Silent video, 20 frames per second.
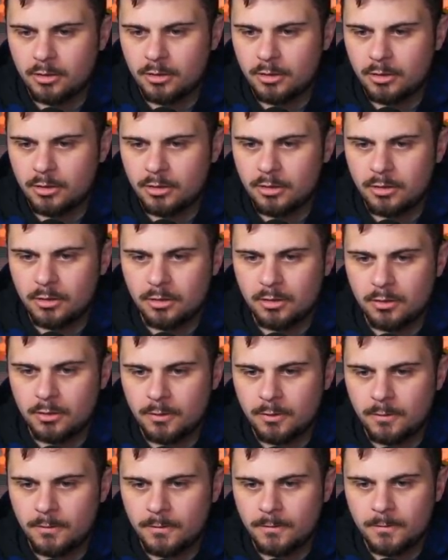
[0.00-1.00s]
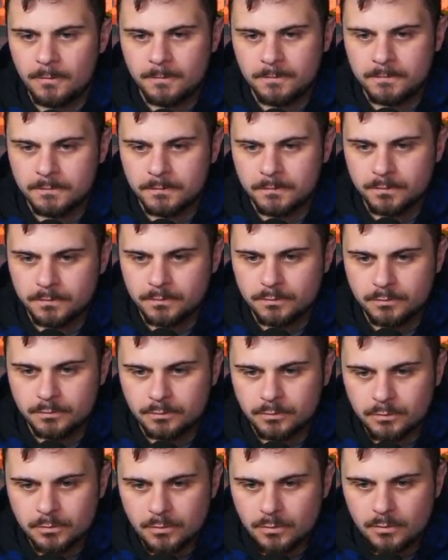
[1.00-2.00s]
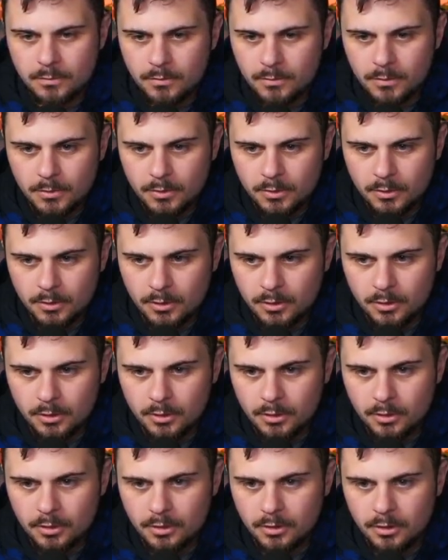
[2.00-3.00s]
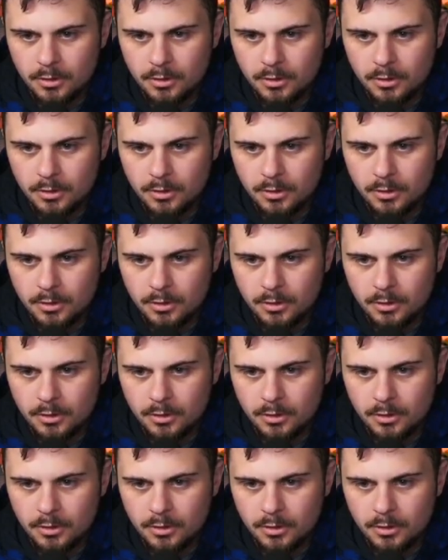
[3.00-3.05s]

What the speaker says: [no speech]